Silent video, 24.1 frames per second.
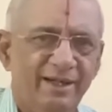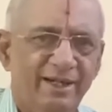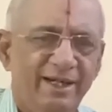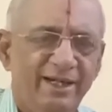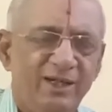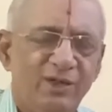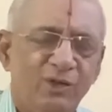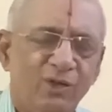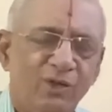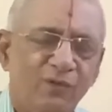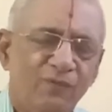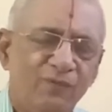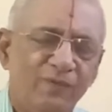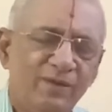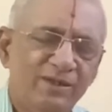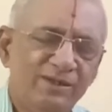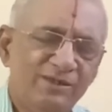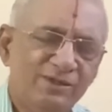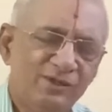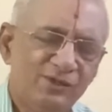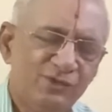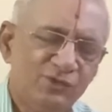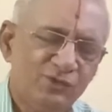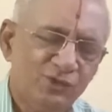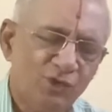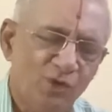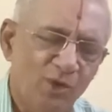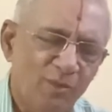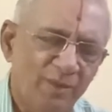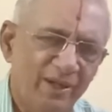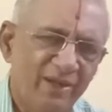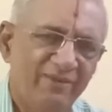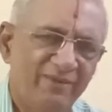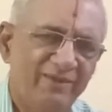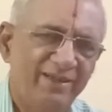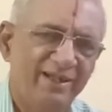It offers so
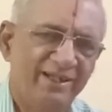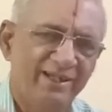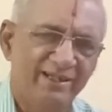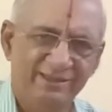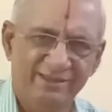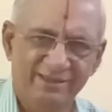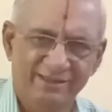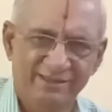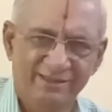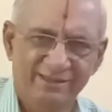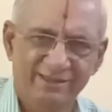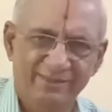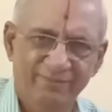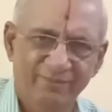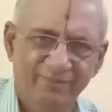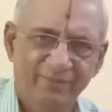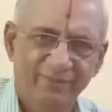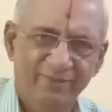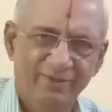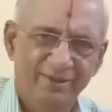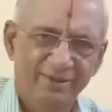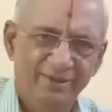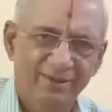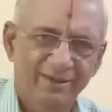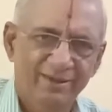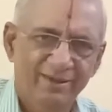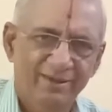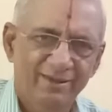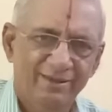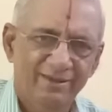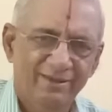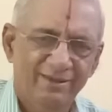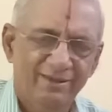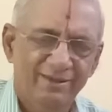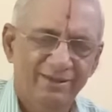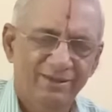many variations.
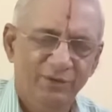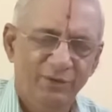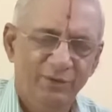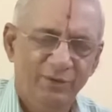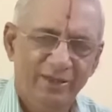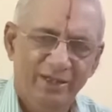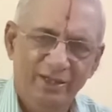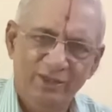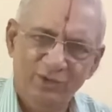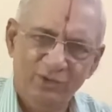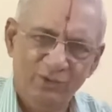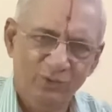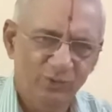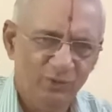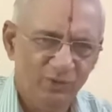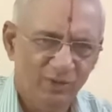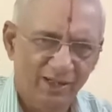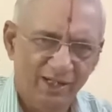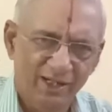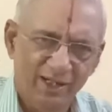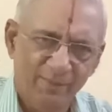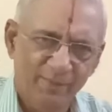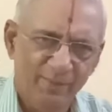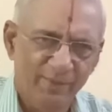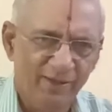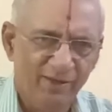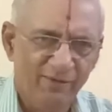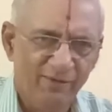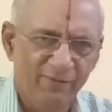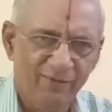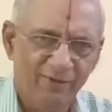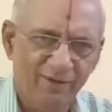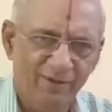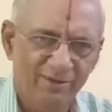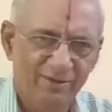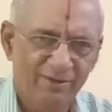You can do alapana
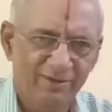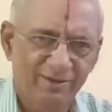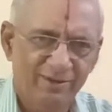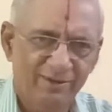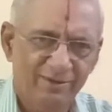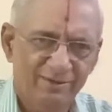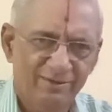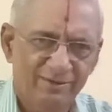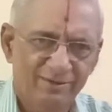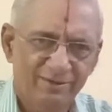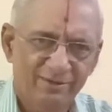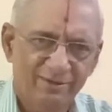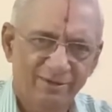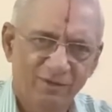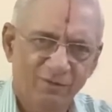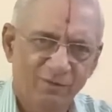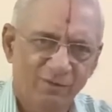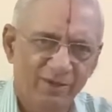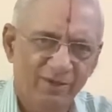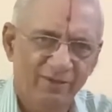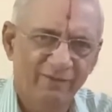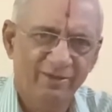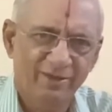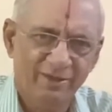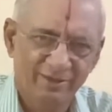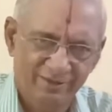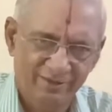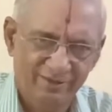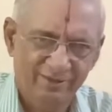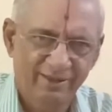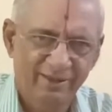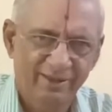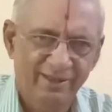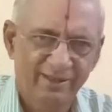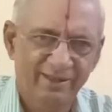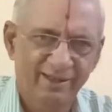for 1 hour
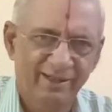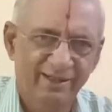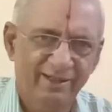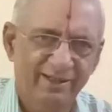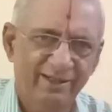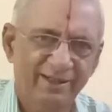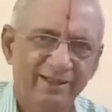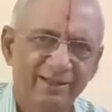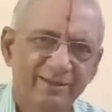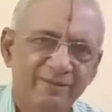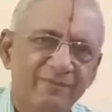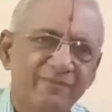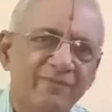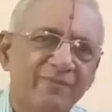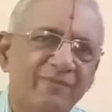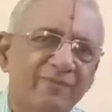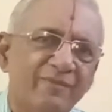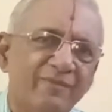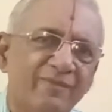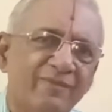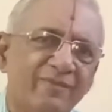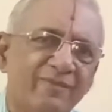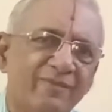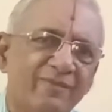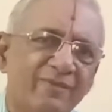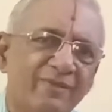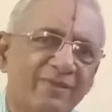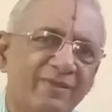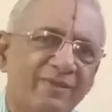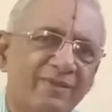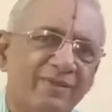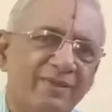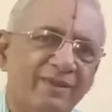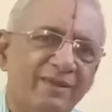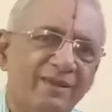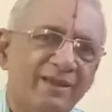in Kalyani
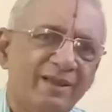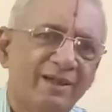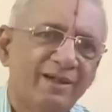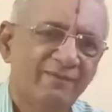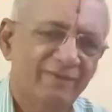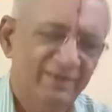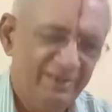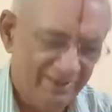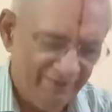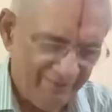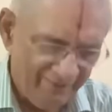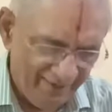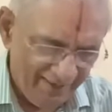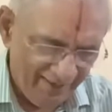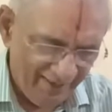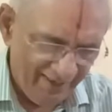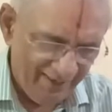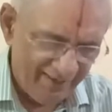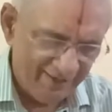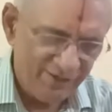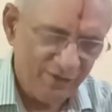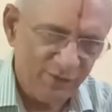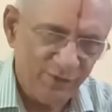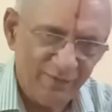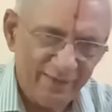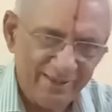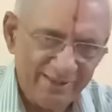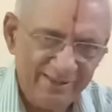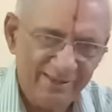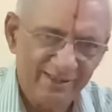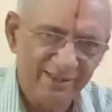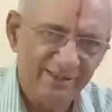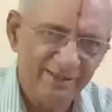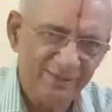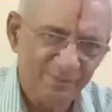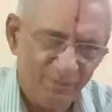with various
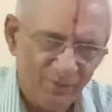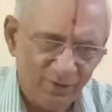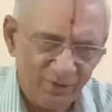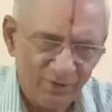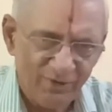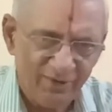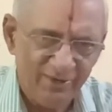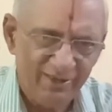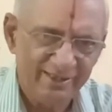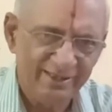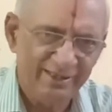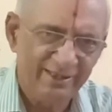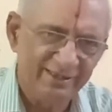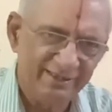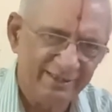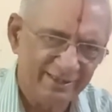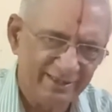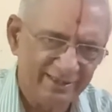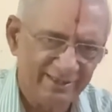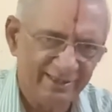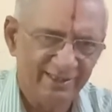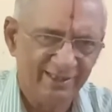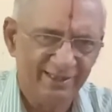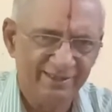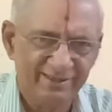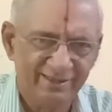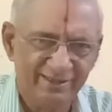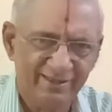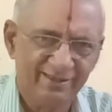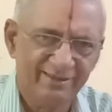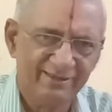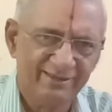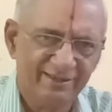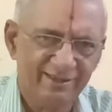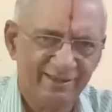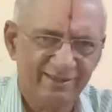nuances, modulations, etc.,
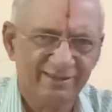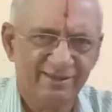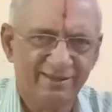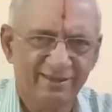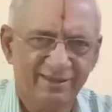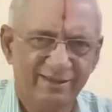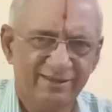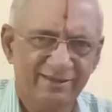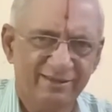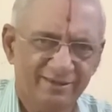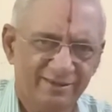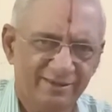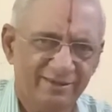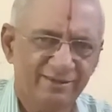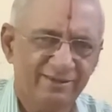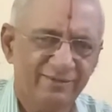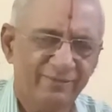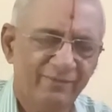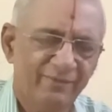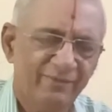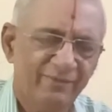etc., etc., etc., etc.